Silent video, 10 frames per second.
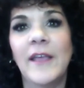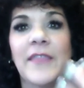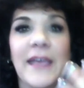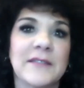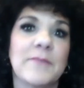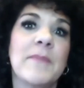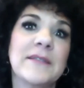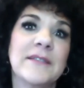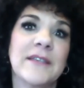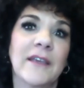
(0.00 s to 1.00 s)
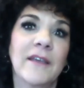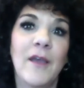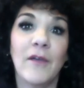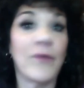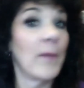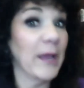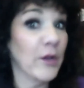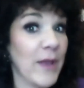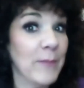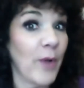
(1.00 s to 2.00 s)
that's missing from my
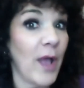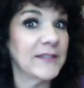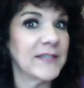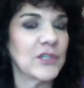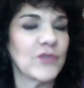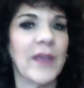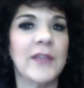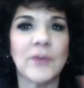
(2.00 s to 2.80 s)
great process, right?